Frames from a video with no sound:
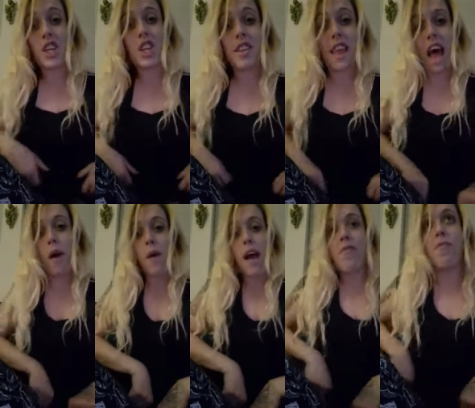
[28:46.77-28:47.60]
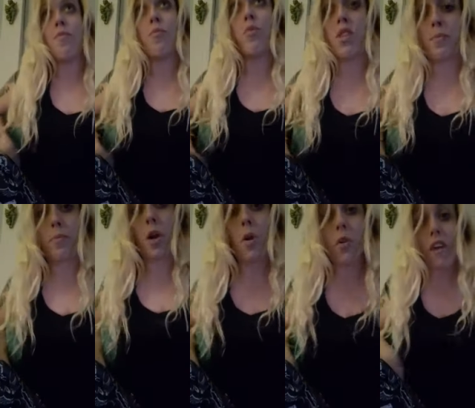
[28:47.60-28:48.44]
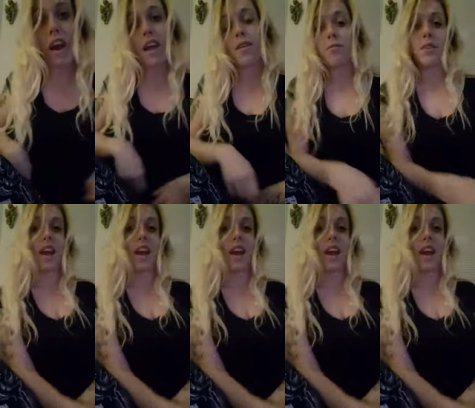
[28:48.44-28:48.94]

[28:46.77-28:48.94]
just how I was programmed.